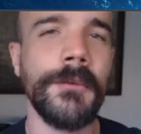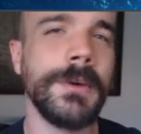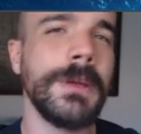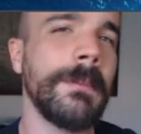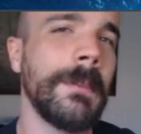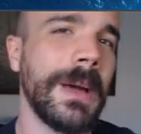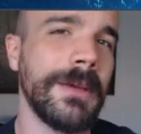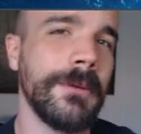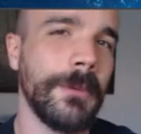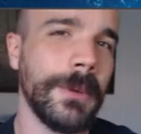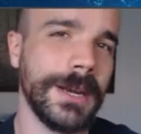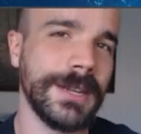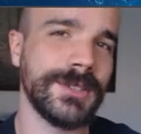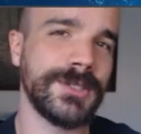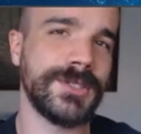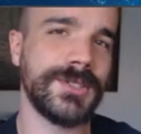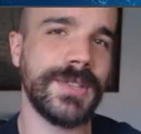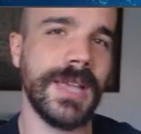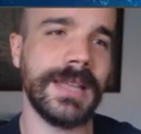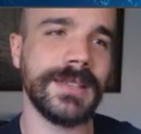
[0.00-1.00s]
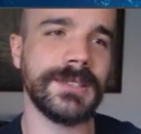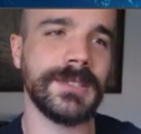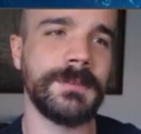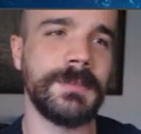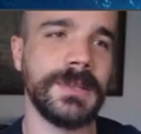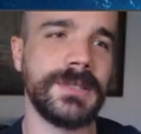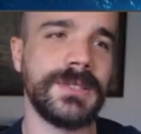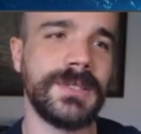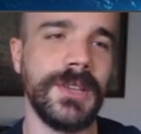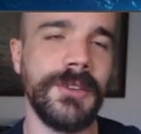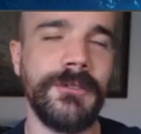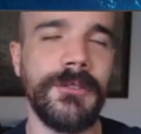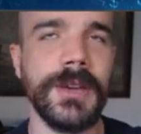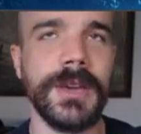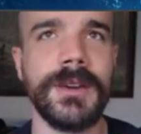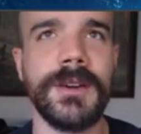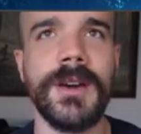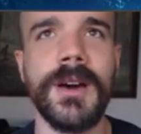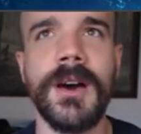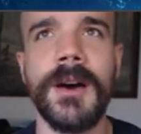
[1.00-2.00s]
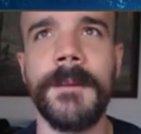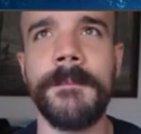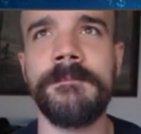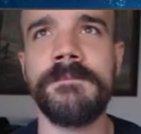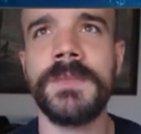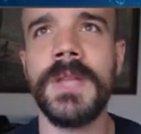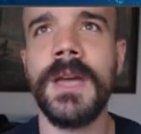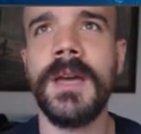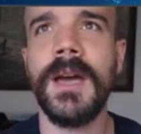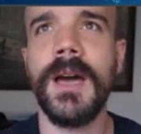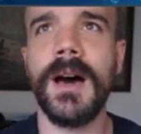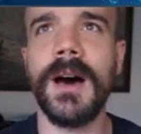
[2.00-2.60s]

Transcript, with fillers: we might want to set specific um,